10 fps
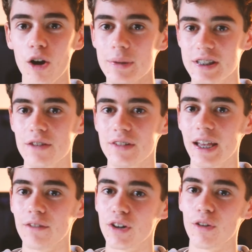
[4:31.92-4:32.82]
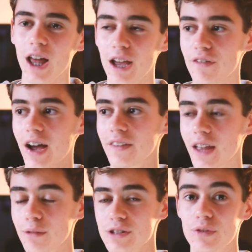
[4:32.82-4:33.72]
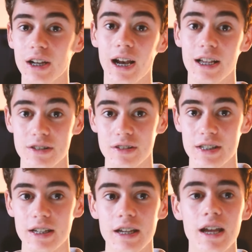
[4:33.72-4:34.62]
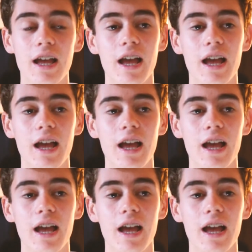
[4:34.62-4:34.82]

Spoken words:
I perceived it in real life, and that was really nice to see.